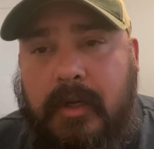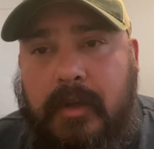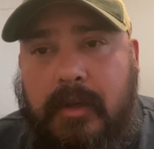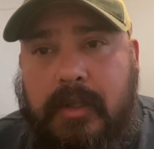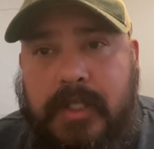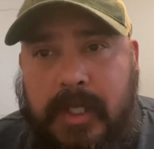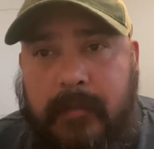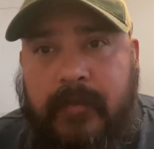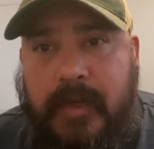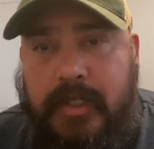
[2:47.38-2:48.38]
some
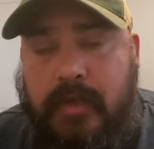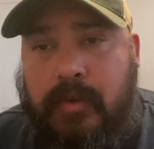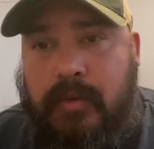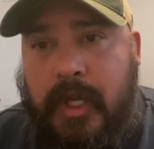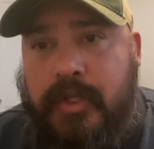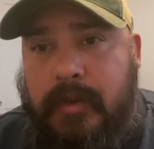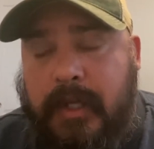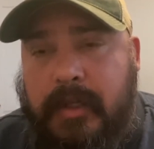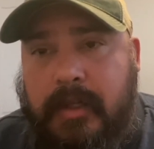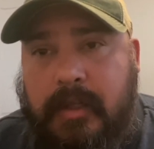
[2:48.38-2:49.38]
physical
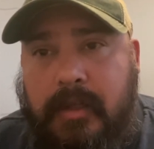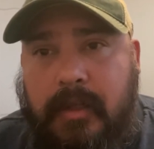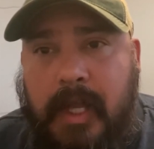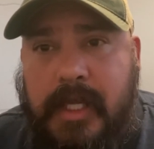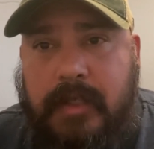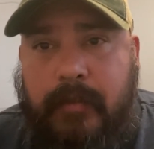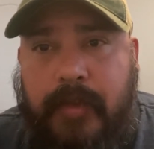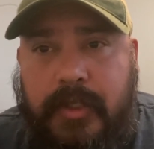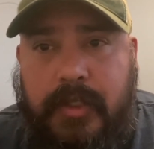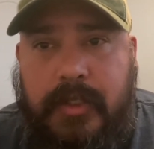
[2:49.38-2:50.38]
injury as the
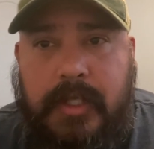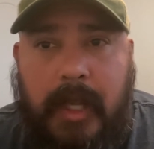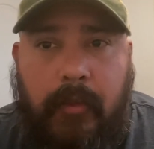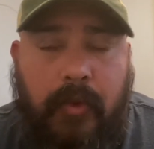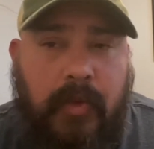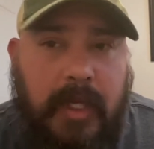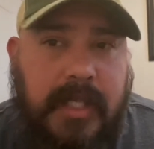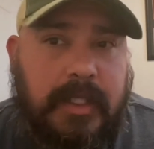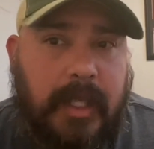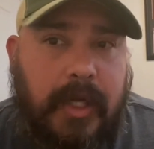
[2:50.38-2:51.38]
pictures that were
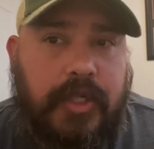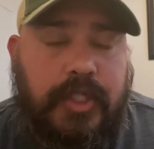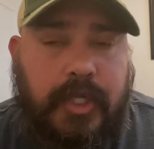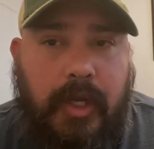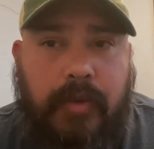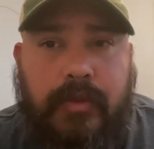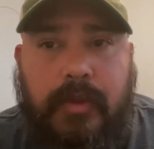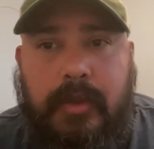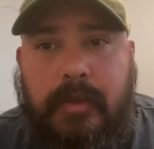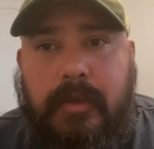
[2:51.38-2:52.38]
released later show
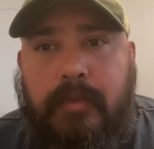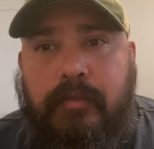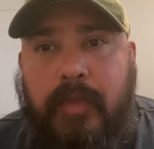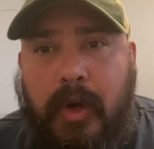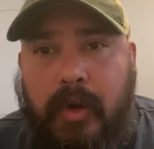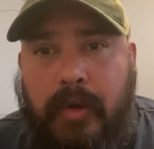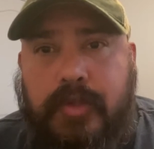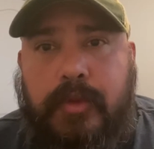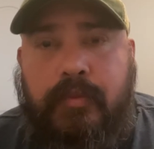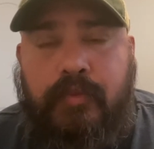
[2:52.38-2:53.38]

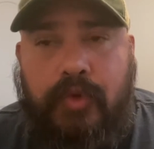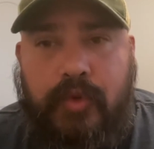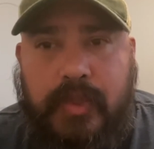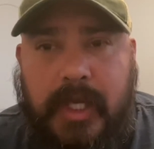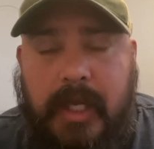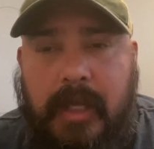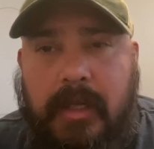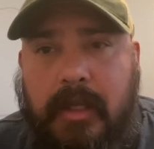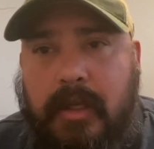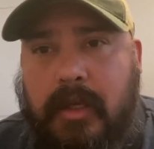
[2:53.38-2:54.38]
burns bruising
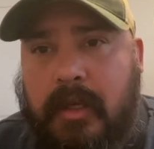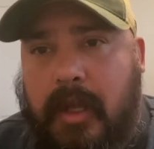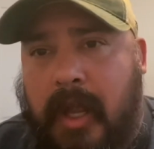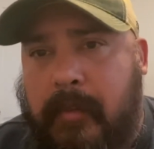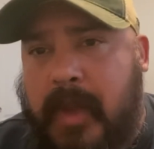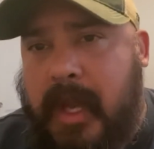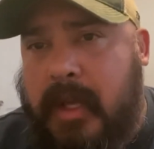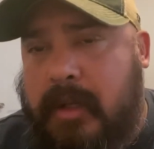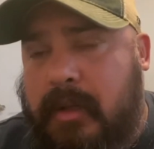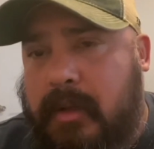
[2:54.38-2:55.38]
I
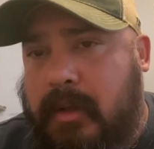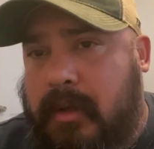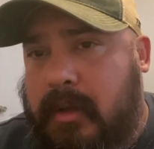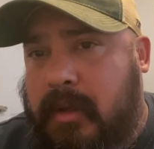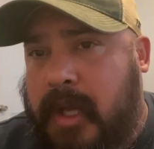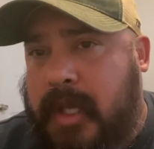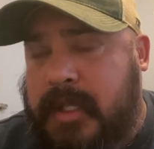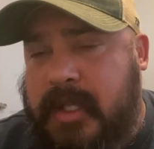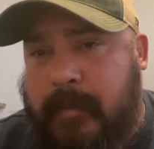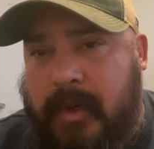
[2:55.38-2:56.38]
mean he didn't
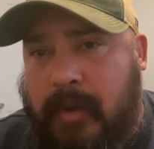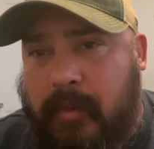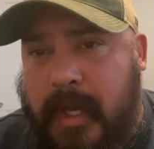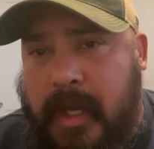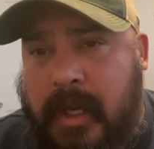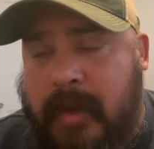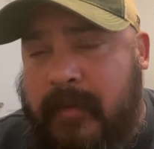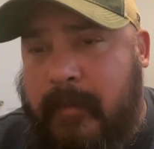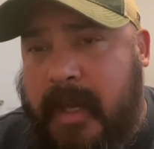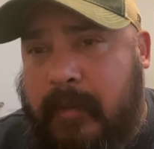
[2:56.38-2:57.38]
step in a ring he didn't
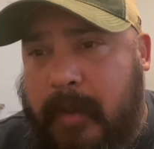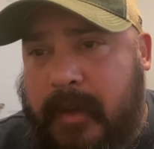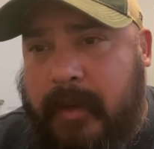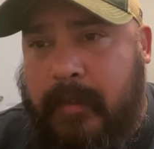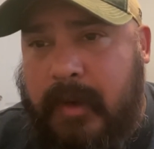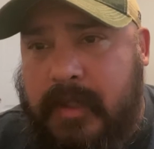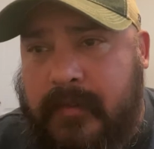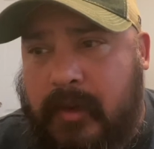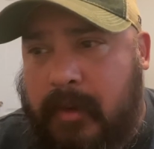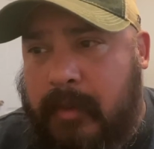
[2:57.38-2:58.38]
even make a public appearance
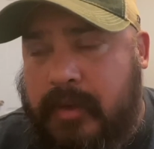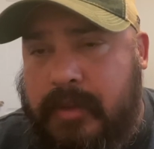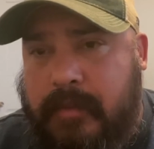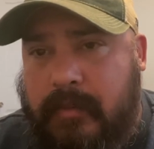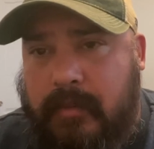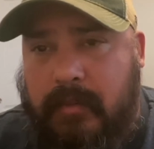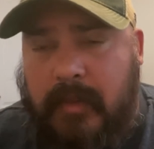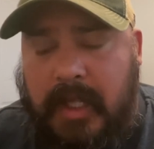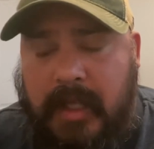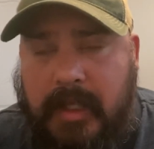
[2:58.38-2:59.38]
for almost
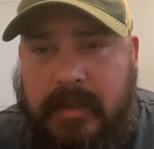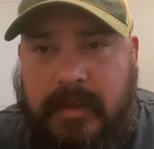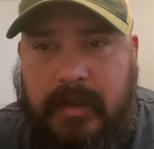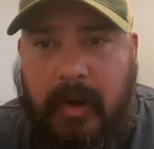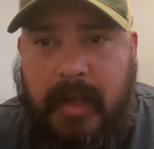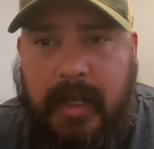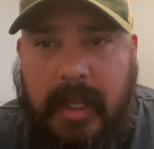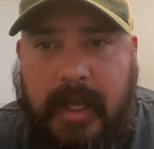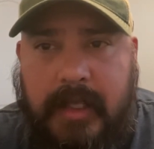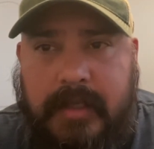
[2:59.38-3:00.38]
30
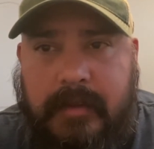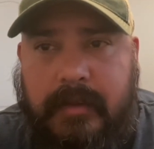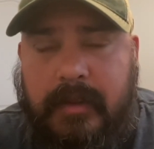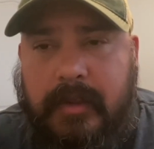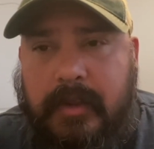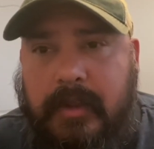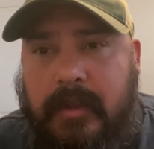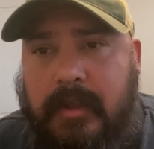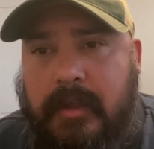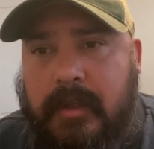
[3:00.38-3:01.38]
days
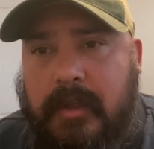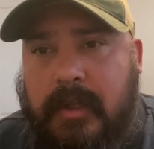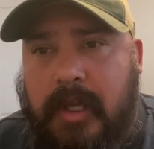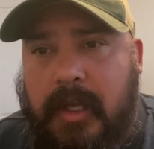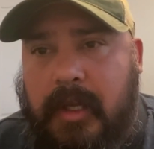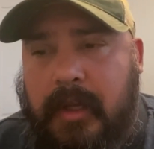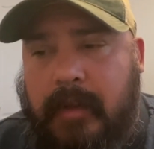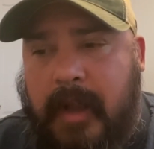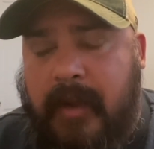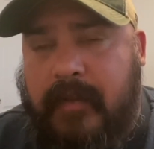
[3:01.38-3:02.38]
uh,
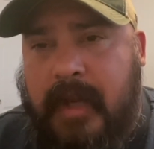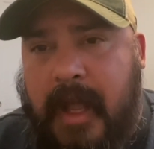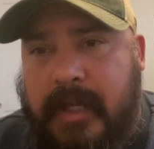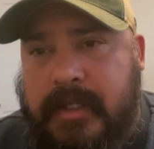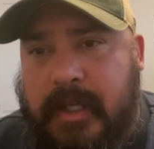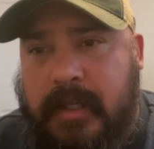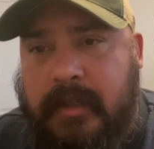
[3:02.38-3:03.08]
after the accident.